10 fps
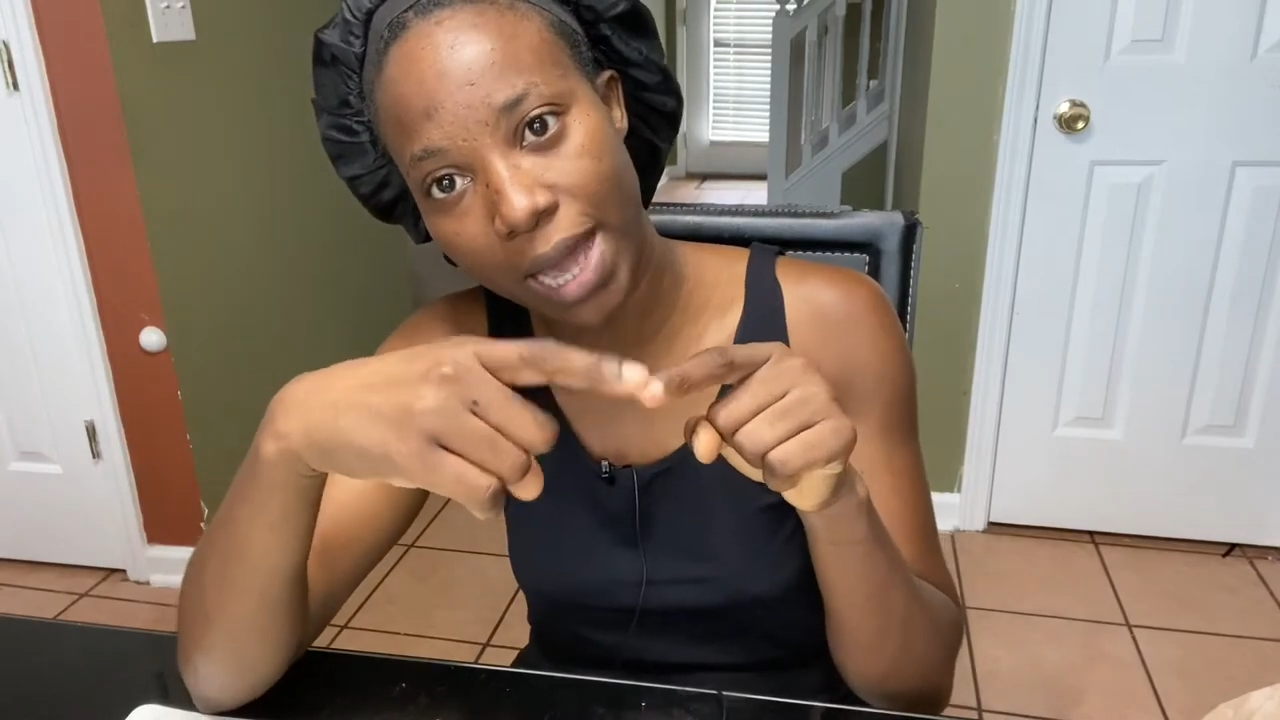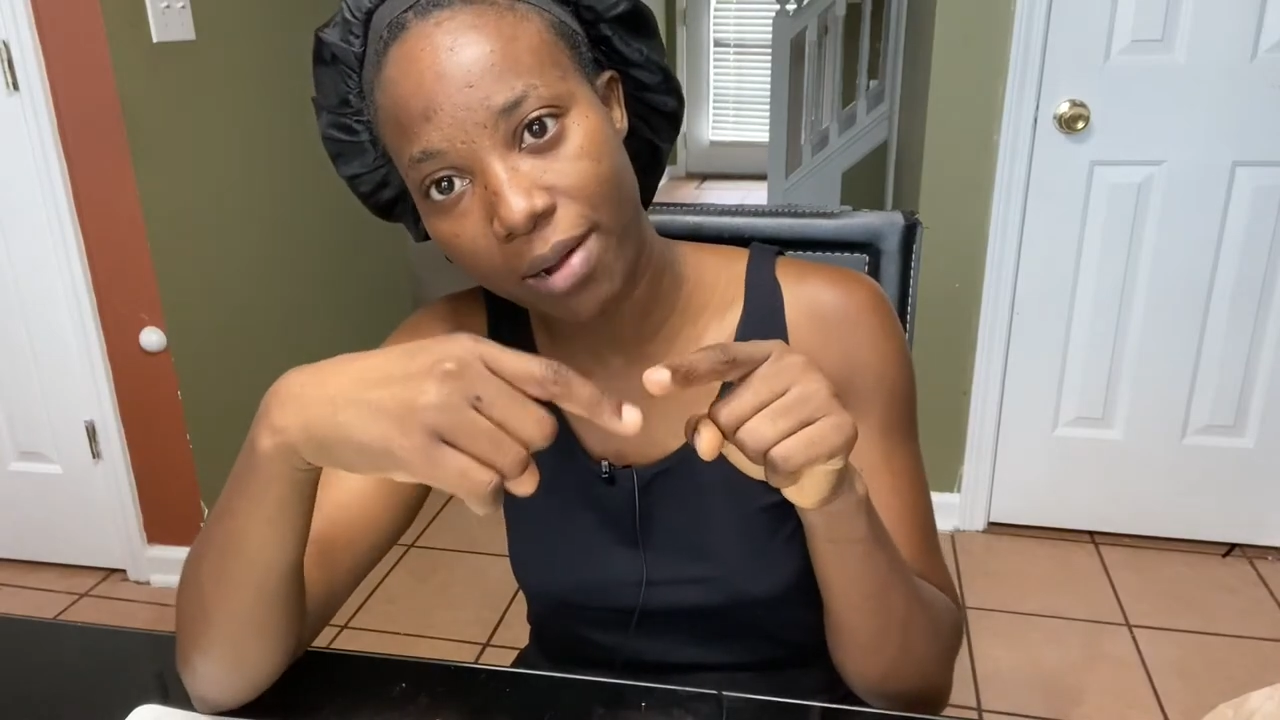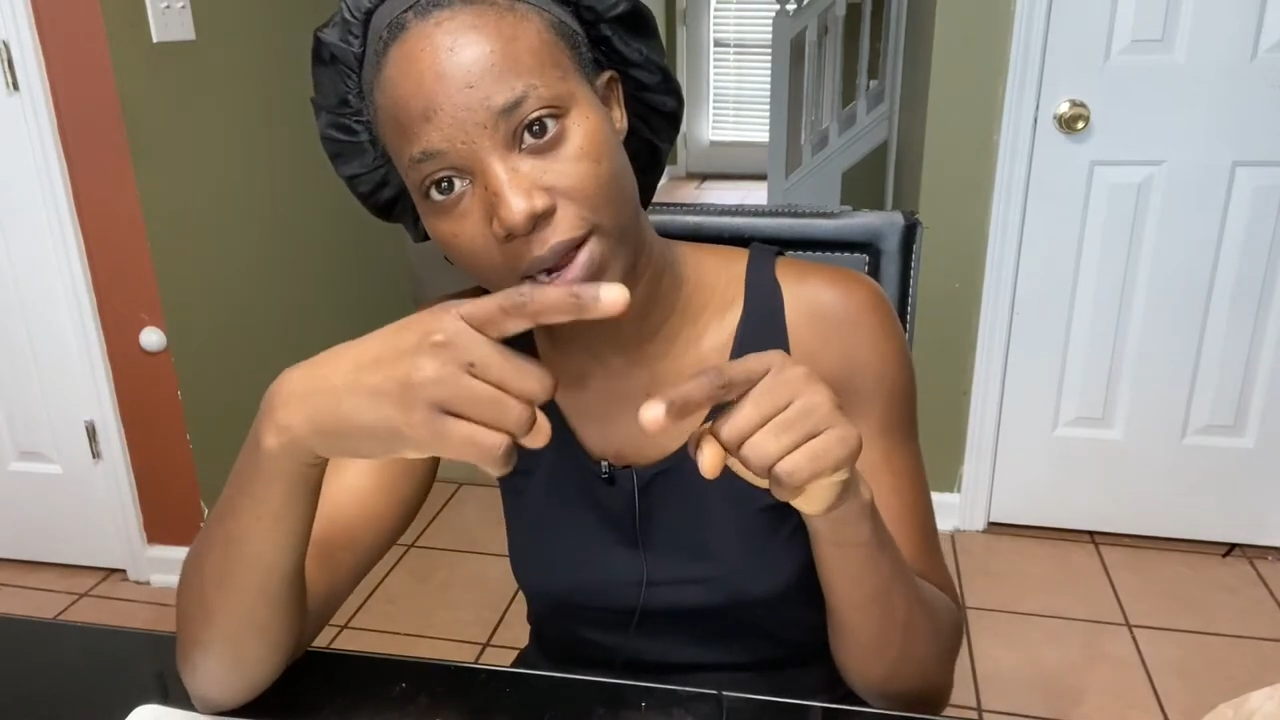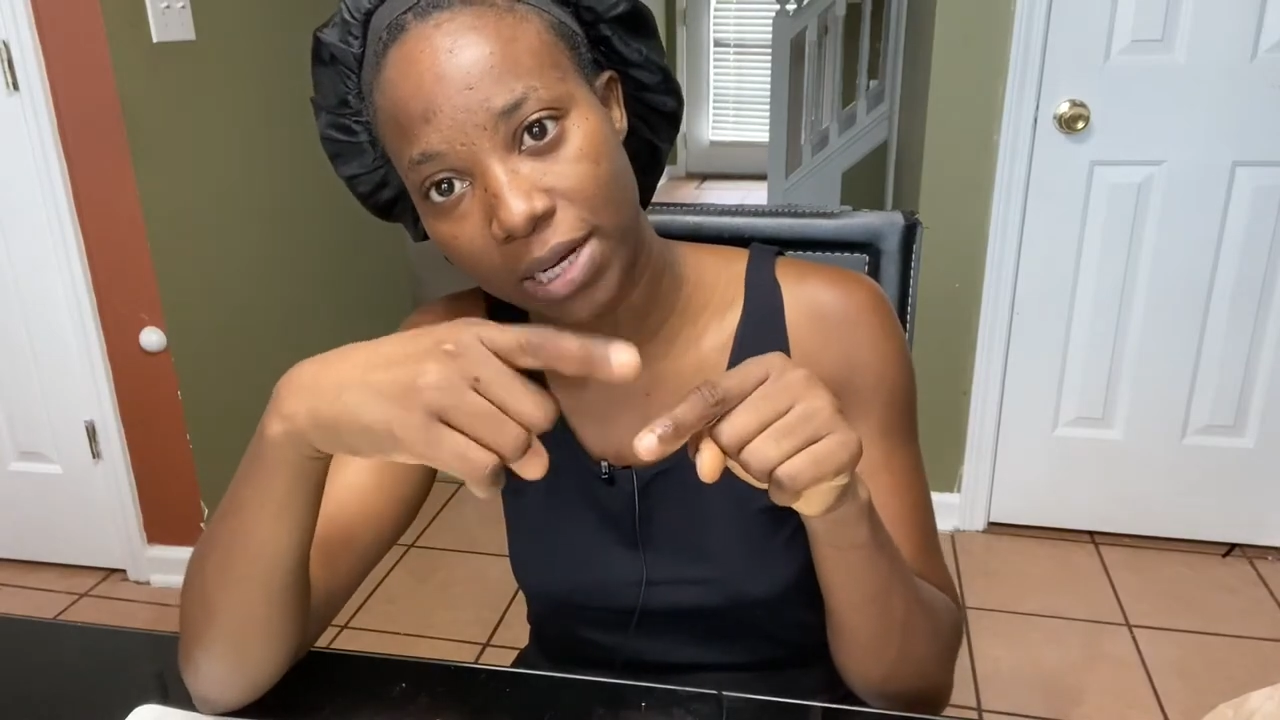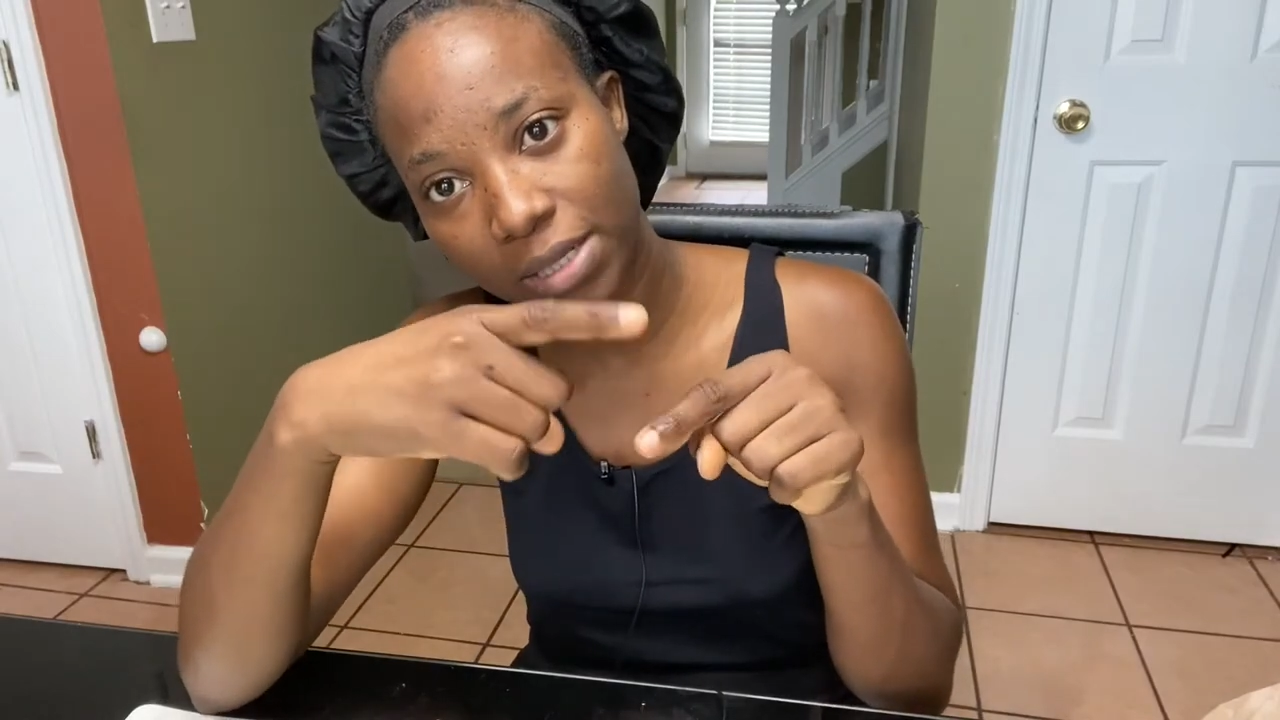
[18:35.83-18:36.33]

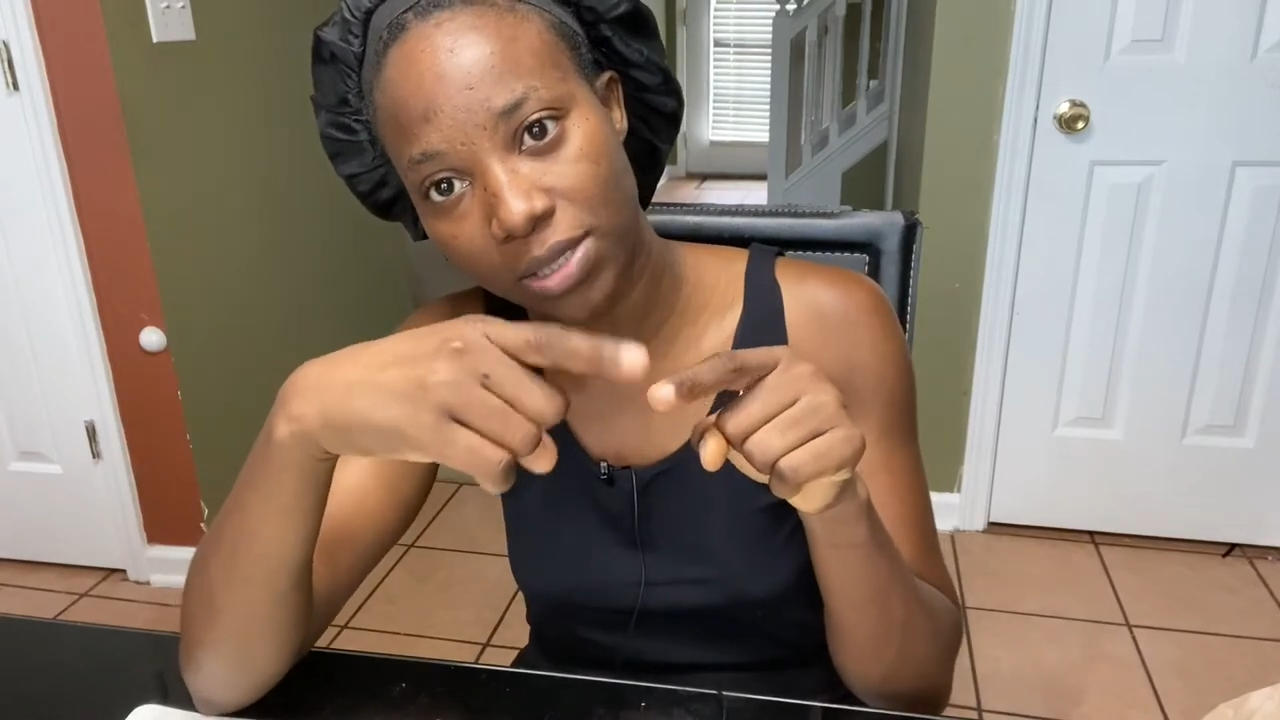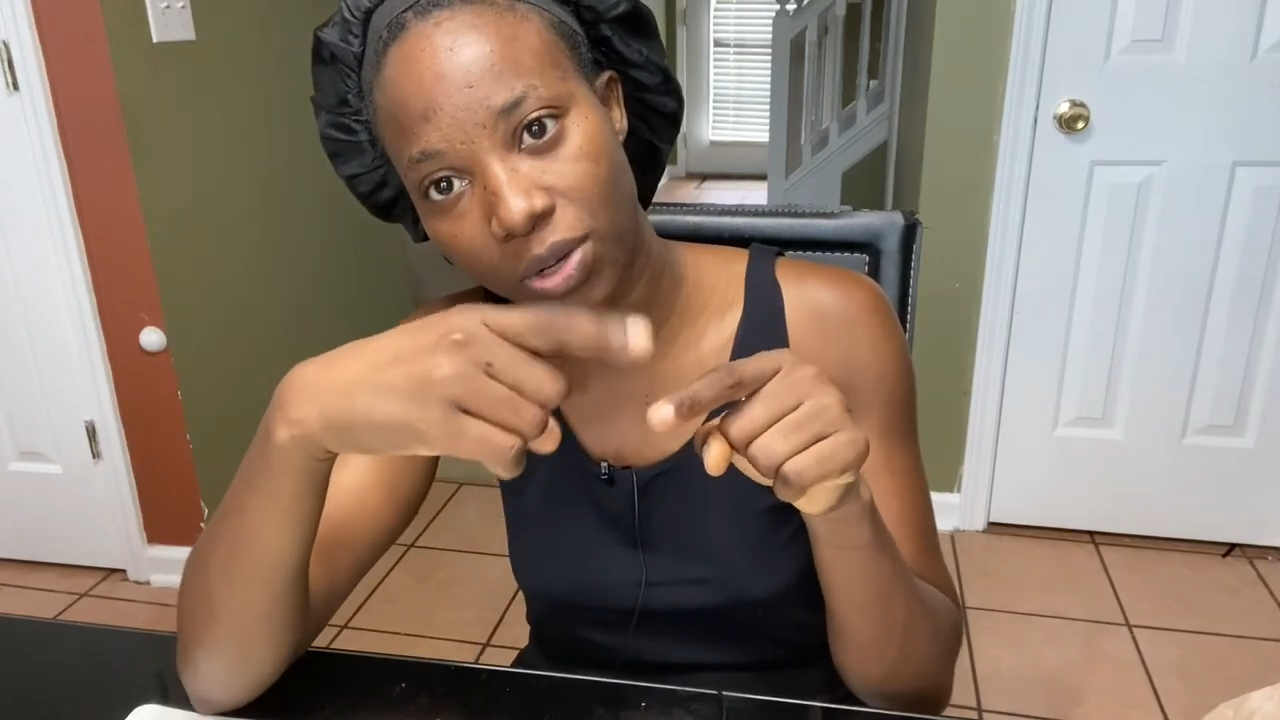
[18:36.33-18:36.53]
around it,